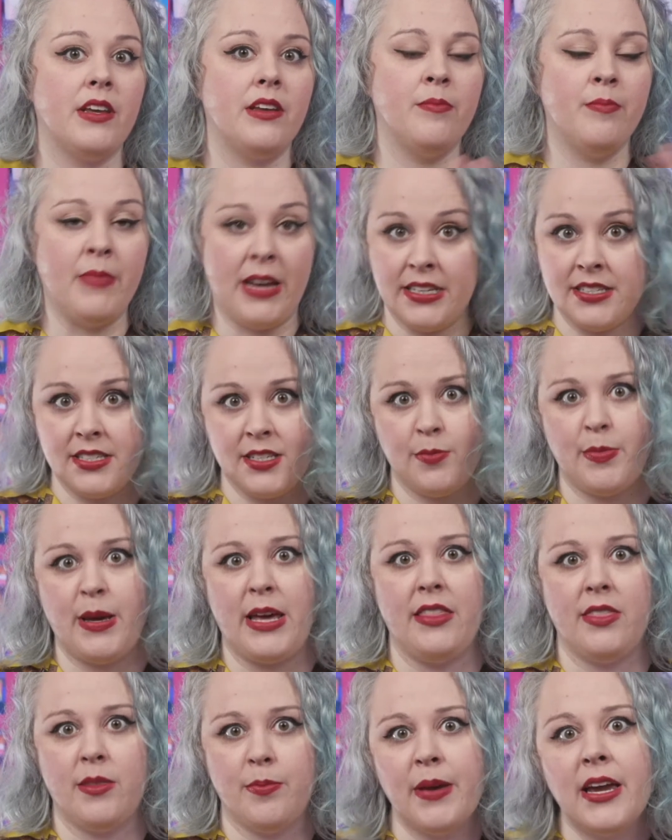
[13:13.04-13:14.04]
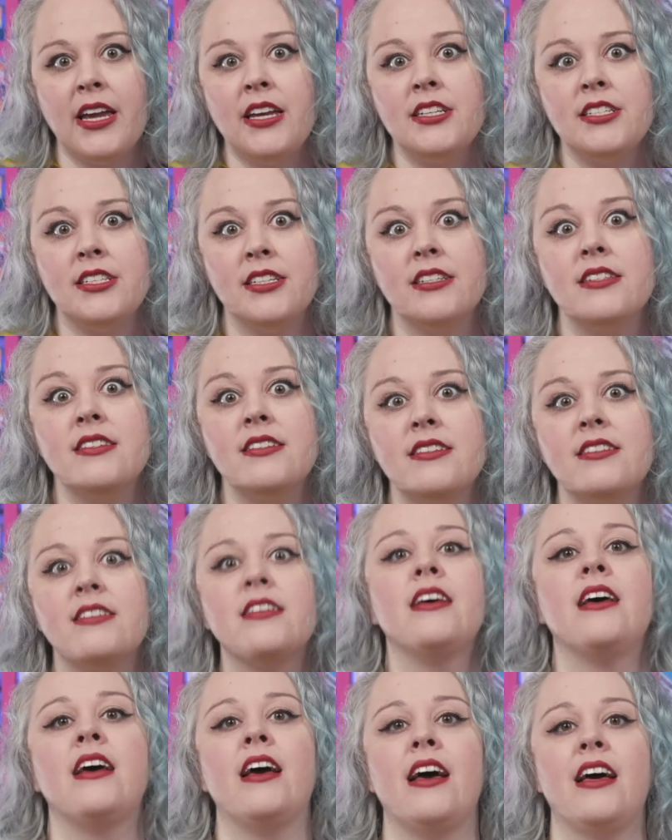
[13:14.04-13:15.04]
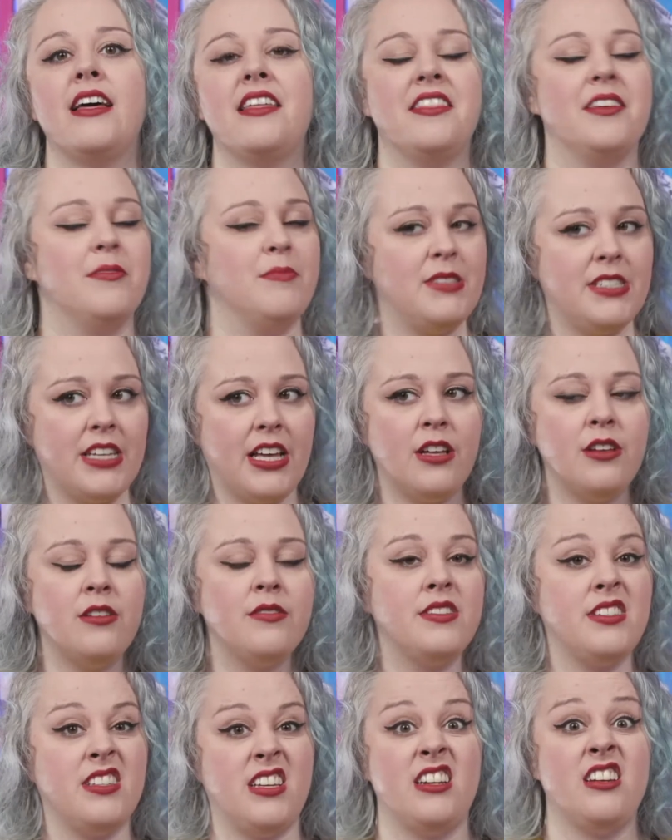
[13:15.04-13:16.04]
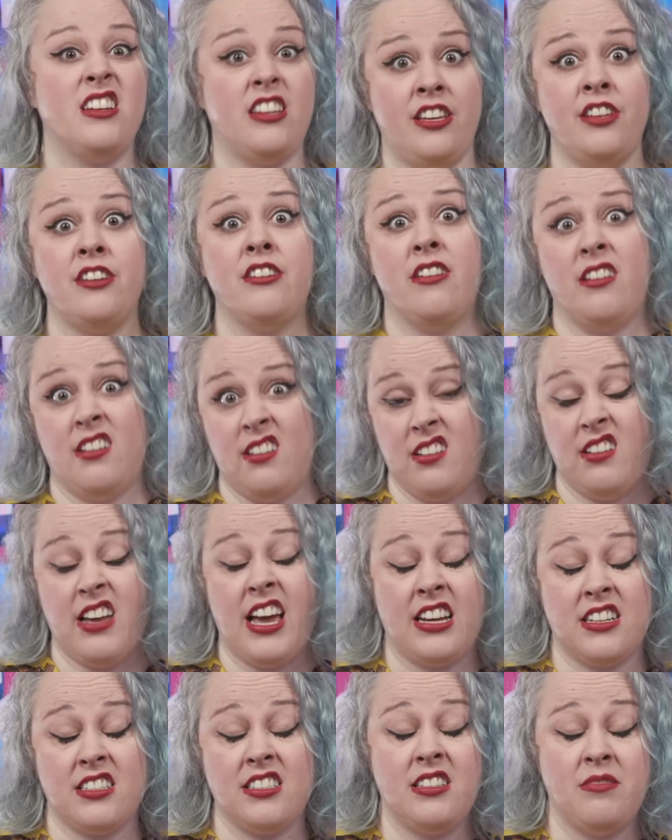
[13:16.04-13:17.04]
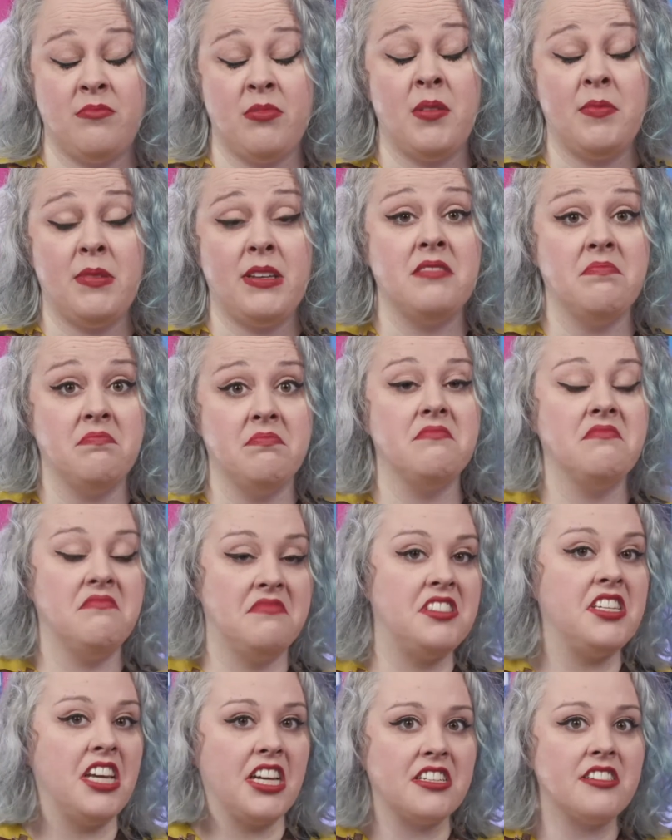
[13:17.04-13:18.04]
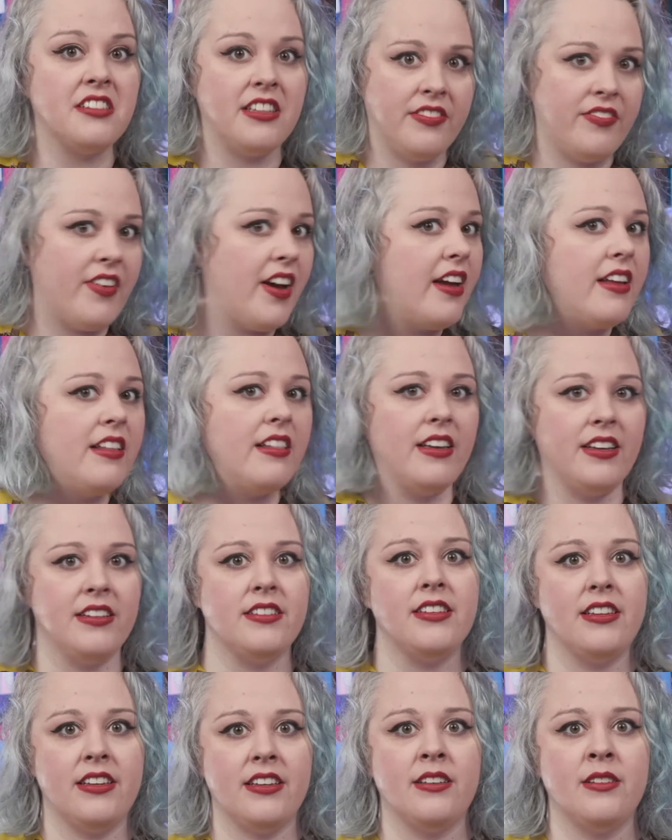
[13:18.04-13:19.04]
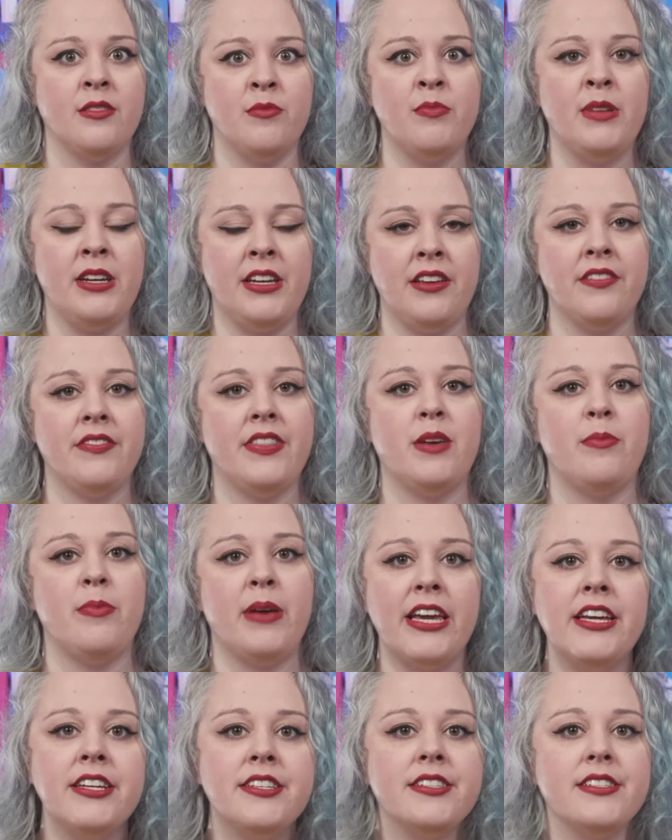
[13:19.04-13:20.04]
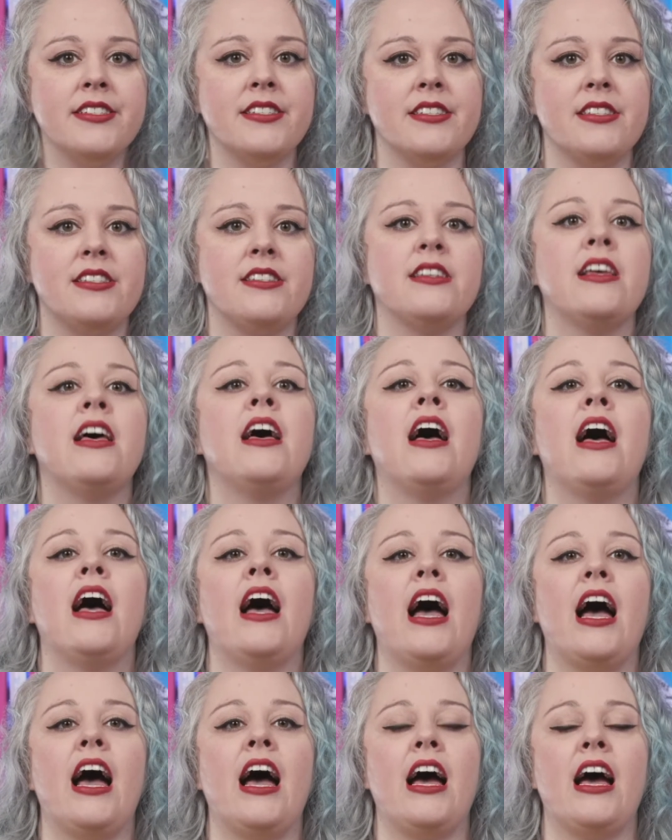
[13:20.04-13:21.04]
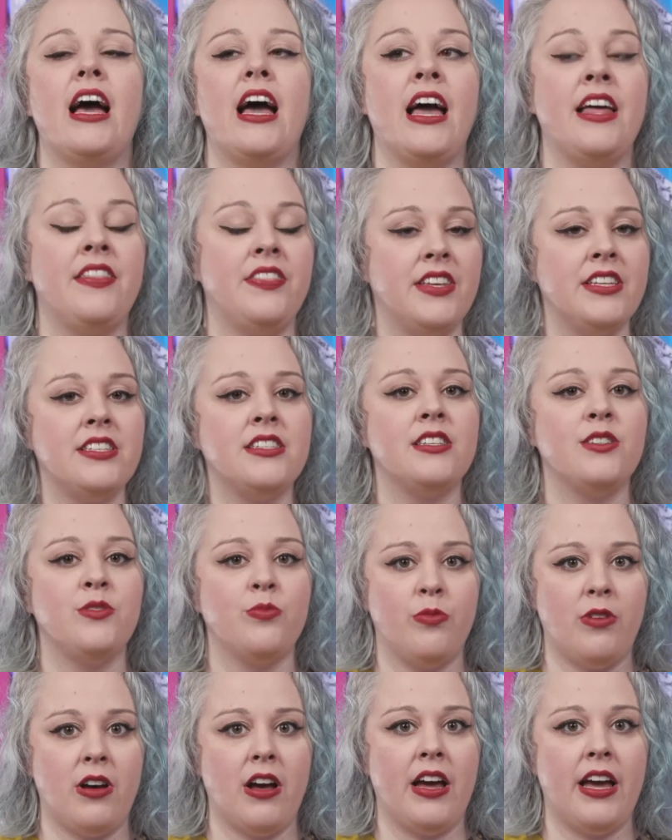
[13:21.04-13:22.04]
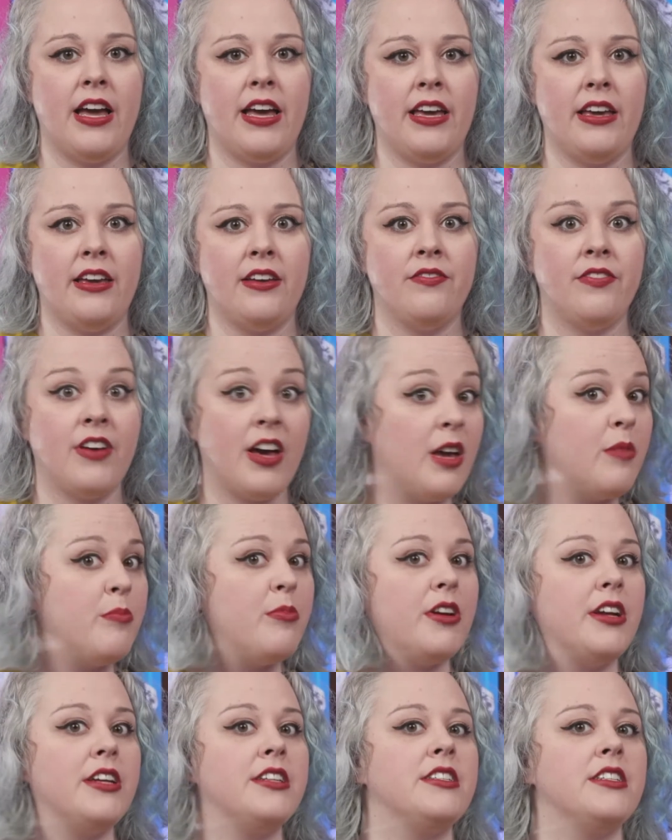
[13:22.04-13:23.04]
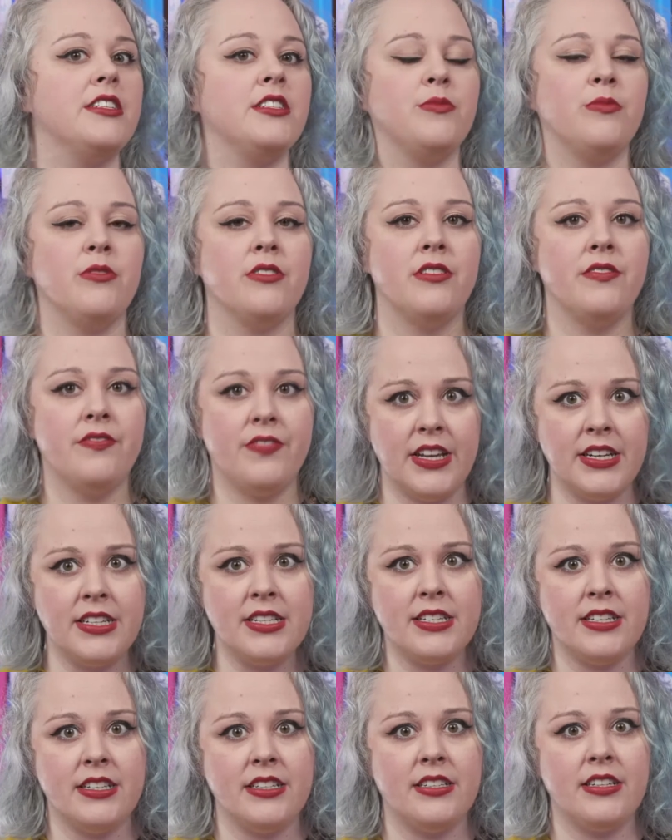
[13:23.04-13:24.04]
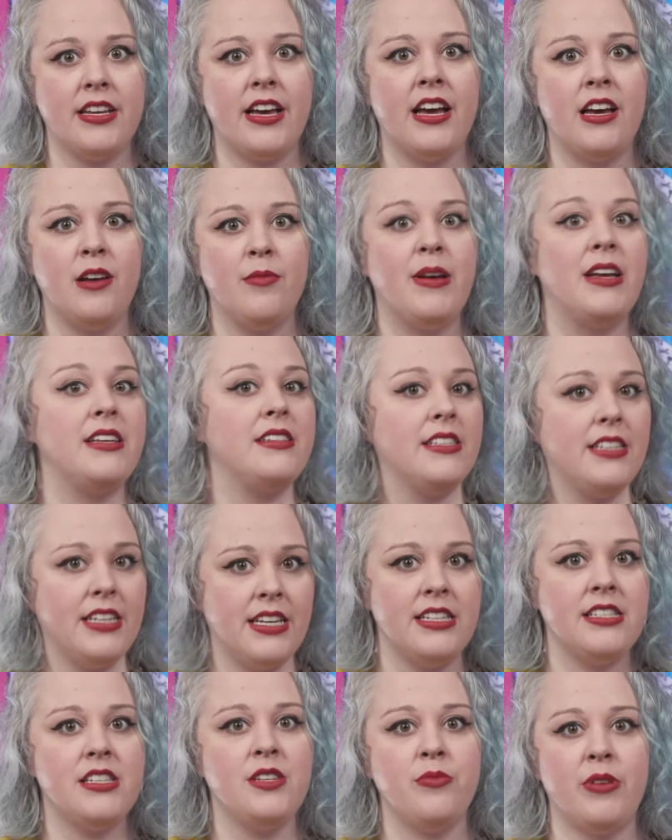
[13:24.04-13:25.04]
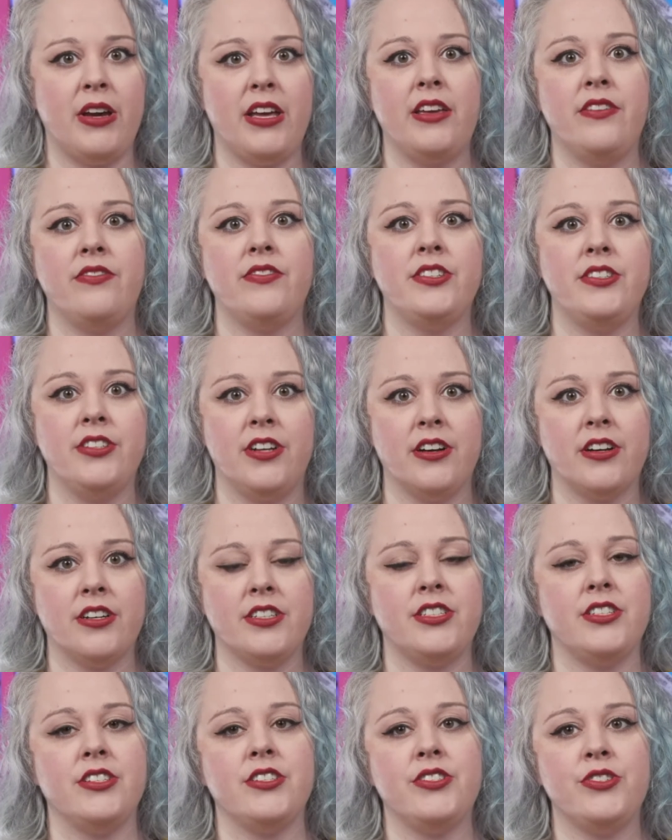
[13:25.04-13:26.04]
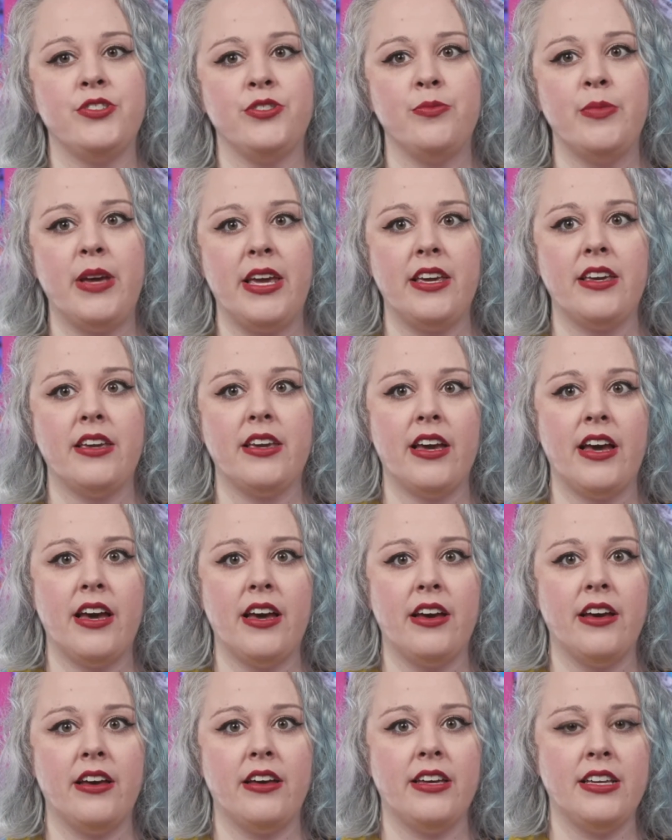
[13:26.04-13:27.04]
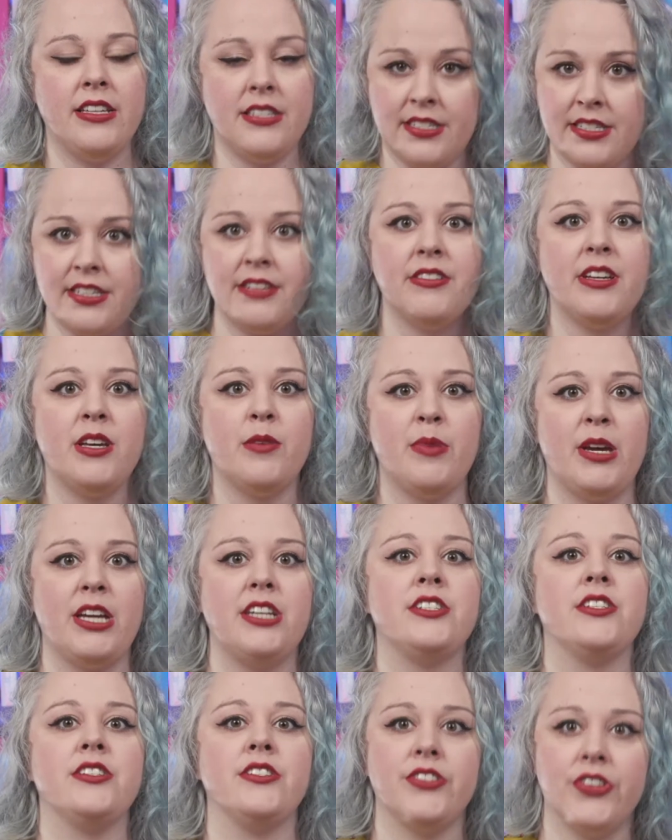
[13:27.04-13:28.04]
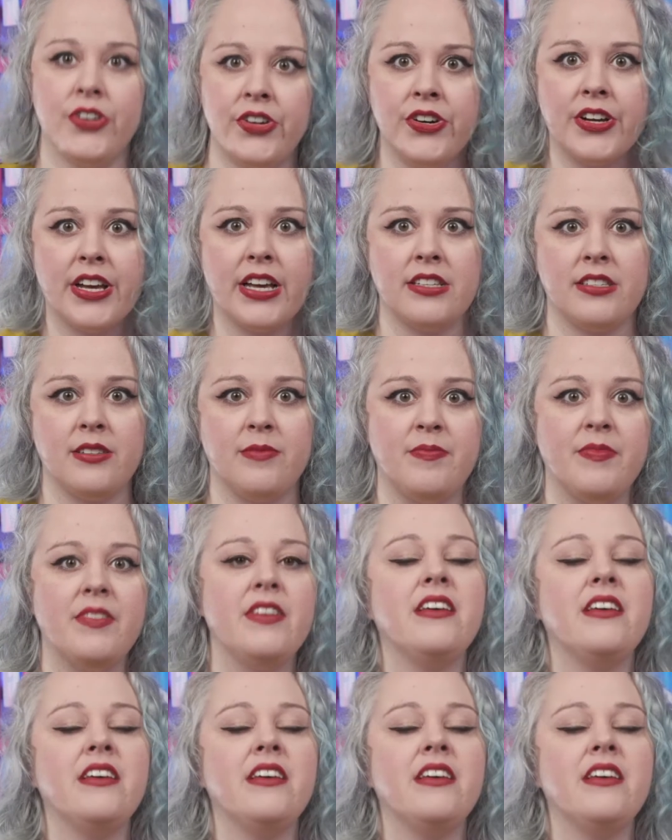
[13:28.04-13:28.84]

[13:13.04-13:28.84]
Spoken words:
masturbate the patient themselves and, actually probably sexually violating many of their patients. And this is why vibrators were invented as an easy way for doctors to make hysteria patients orgasm.